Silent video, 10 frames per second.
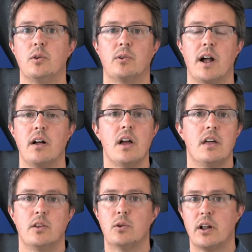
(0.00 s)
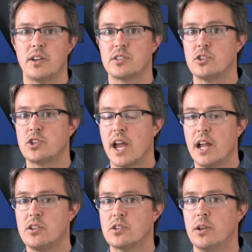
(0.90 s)
URL. The URL doesn't
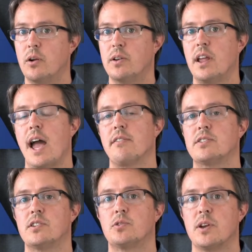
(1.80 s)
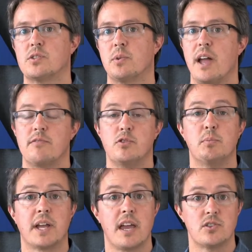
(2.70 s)
change, so you don't have a situation where you have
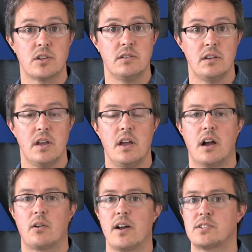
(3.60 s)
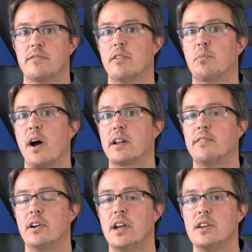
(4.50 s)
duplication across different product
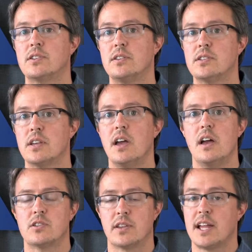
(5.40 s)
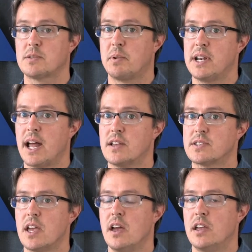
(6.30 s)
variations. So that's pretty
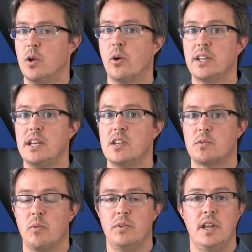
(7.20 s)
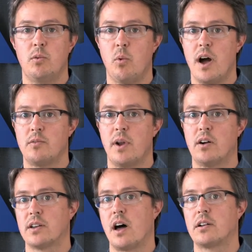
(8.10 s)
nice. You only need one rel
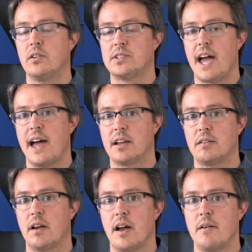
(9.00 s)
canonical tag,